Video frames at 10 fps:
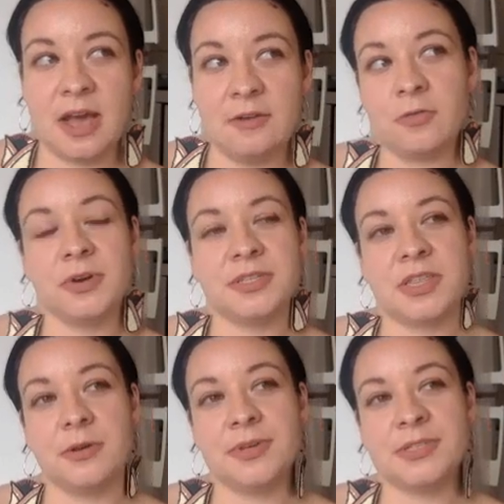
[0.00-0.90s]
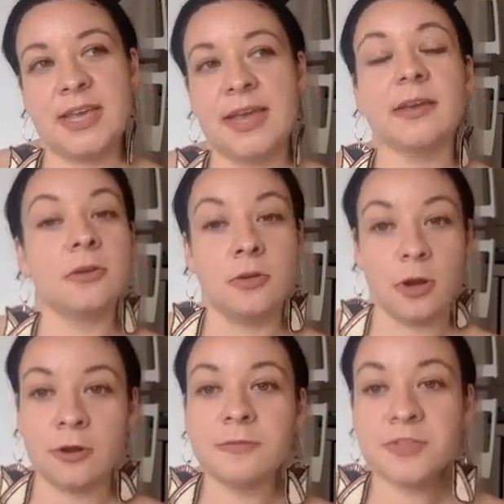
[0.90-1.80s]
of course, there was like
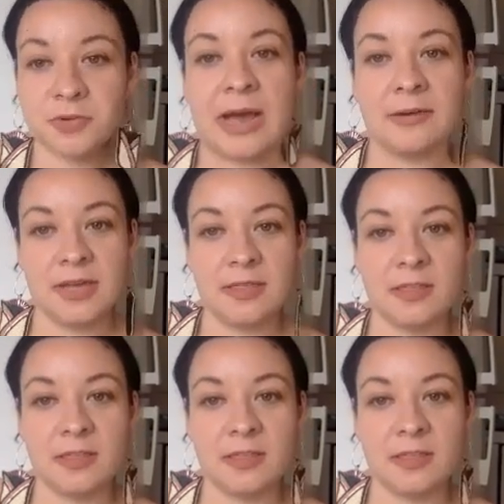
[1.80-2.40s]
nerves around it.